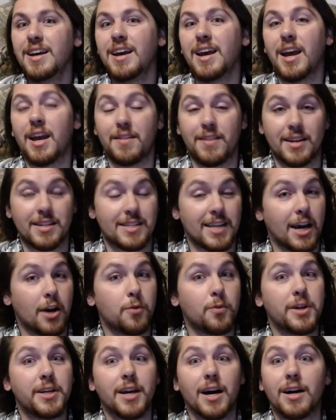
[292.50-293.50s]
And that's how
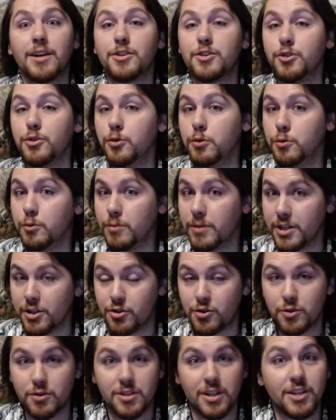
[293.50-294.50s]
we got to
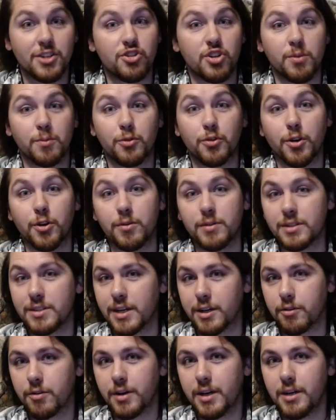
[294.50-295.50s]
issues like Jim Crow and
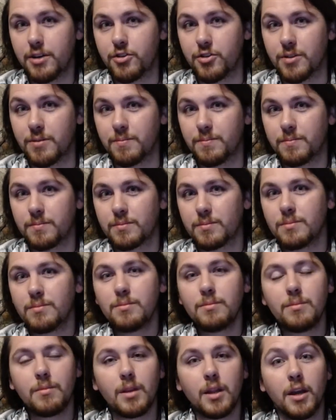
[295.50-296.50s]
segregation.
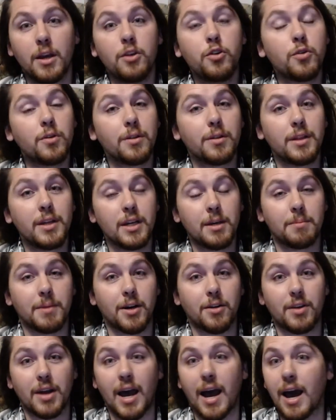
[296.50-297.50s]
And you can think
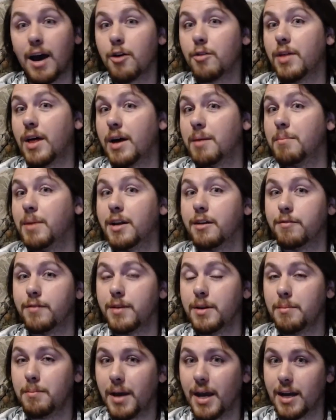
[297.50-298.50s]
about how that might have
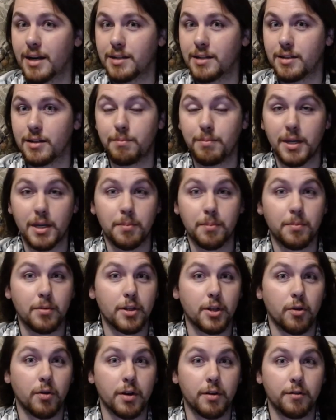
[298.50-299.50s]
impacted people
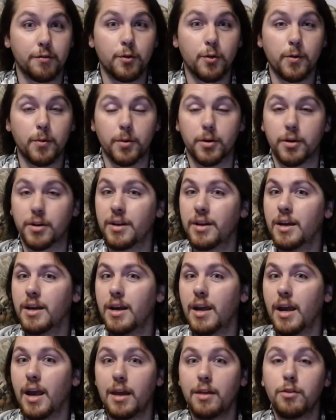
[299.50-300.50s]
going forward
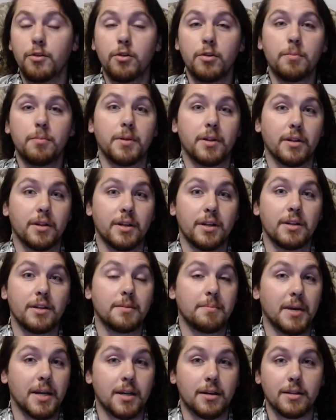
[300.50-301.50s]
and their ability to
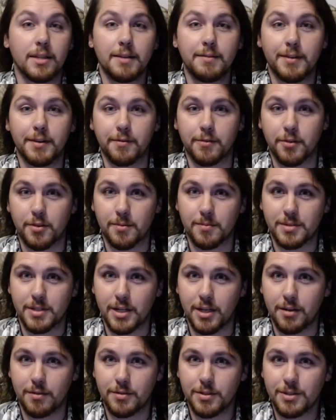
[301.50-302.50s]
make a living for
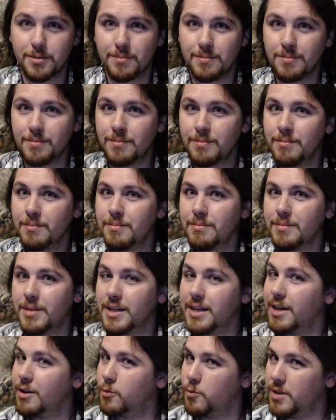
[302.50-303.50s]
themselves.
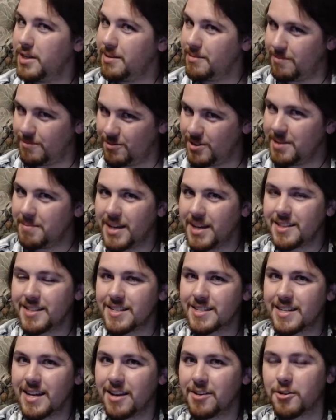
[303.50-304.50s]
Again, we the
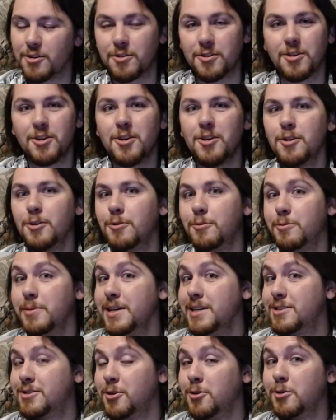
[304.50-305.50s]
standard.
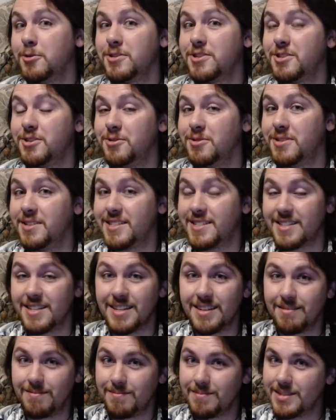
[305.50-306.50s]
We told students
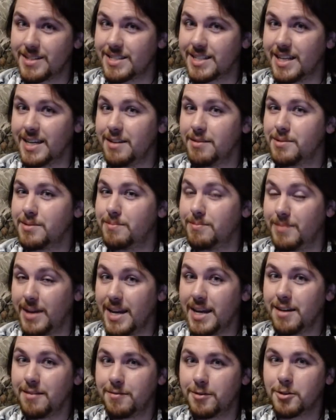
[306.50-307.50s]
that slaves may
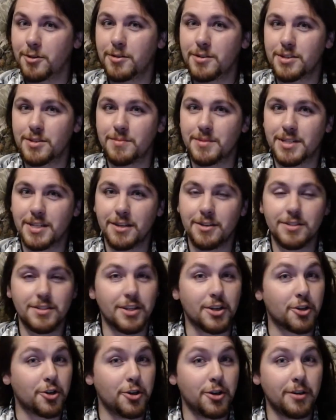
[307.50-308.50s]
have learned some skills
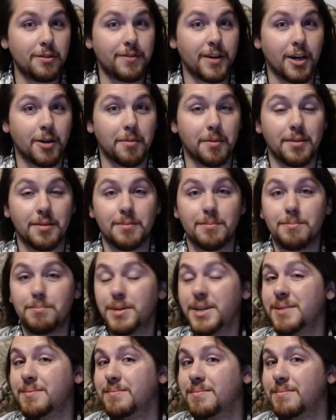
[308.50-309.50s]
that could have helped them,
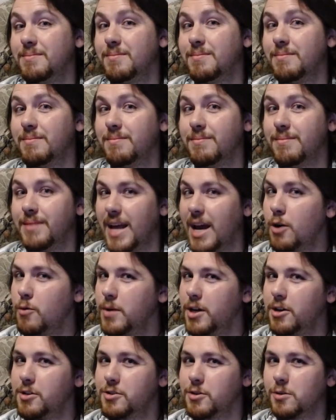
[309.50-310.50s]
but now we
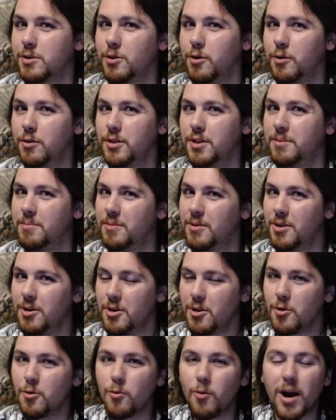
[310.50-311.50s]
also told them
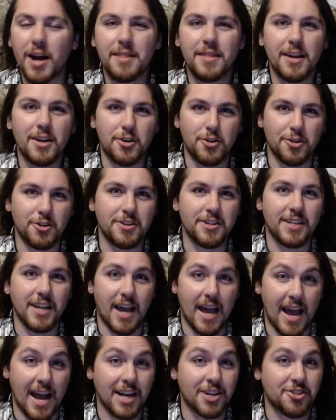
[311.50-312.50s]
why they couldn't
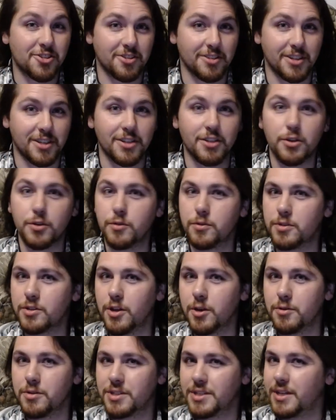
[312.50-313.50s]
actually use
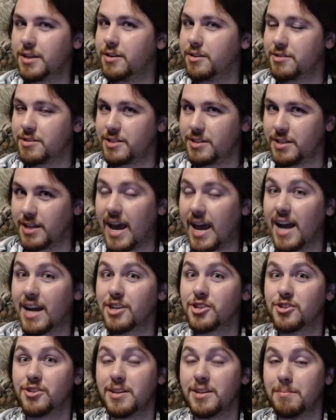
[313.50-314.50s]
those skills to
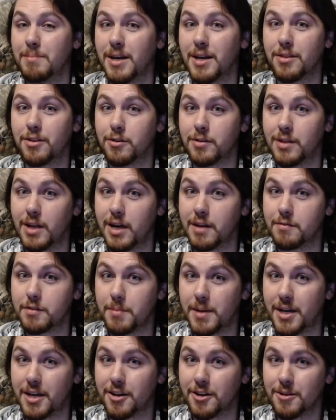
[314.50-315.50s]
actually make their lives
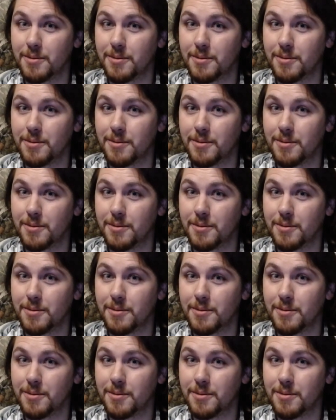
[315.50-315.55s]
better.